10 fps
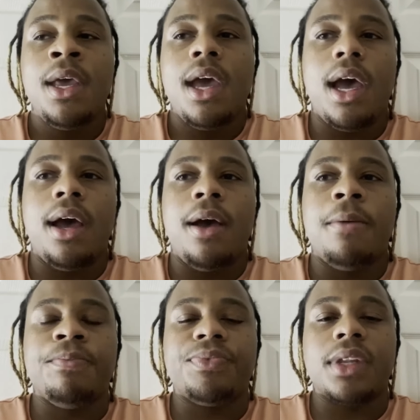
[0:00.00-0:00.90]

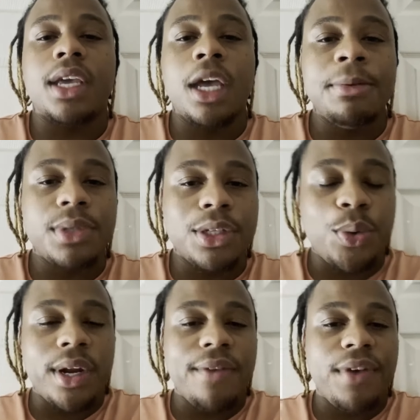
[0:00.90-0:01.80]
And comes with a
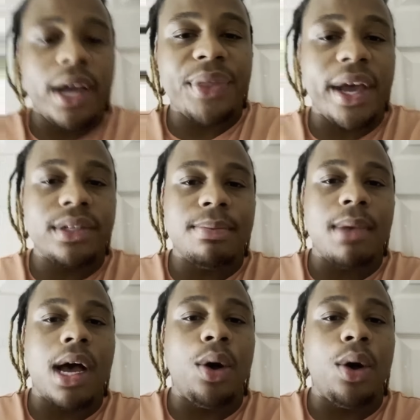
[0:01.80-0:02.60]
25,000 mile